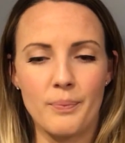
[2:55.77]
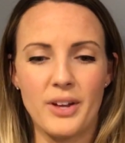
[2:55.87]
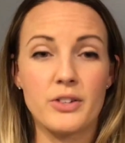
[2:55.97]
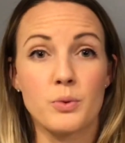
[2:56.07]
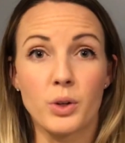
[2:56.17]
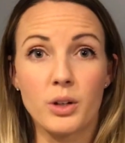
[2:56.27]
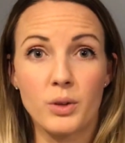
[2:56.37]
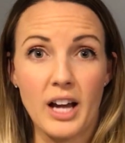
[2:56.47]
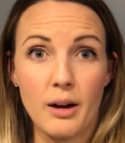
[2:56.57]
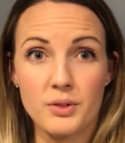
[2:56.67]
that's really
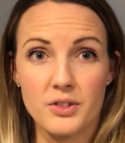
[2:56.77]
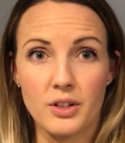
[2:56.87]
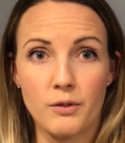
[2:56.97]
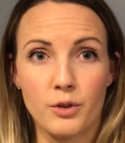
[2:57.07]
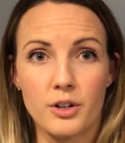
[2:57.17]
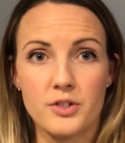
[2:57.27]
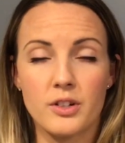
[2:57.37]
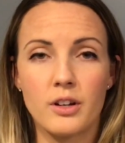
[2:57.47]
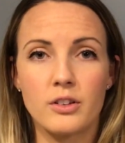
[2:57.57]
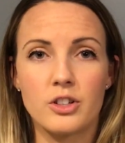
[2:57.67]
what I was looking for. I was
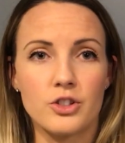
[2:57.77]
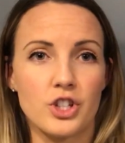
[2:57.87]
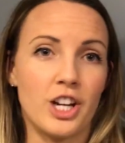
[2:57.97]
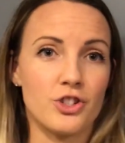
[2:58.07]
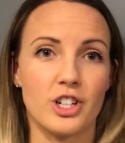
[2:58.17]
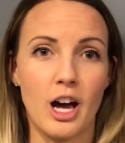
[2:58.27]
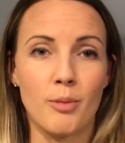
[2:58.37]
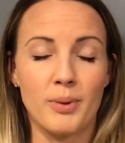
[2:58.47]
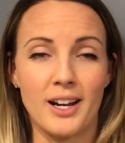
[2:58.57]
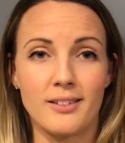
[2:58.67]
looking to change it
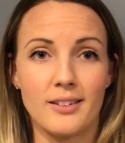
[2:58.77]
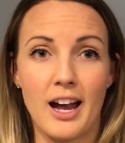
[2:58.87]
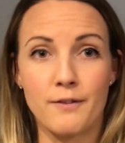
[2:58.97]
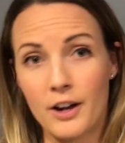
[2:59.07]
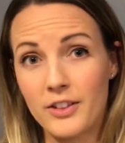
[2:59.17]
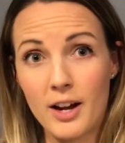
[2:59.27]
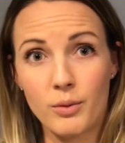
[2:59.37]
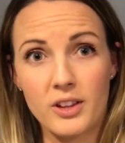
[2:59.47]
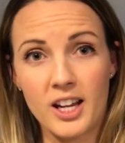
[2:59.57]
up, and I found that with